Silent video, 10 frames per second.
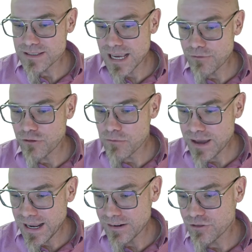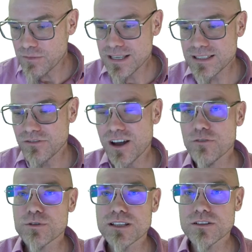Same for men, from less than
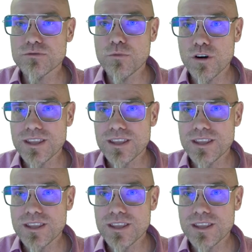5% to more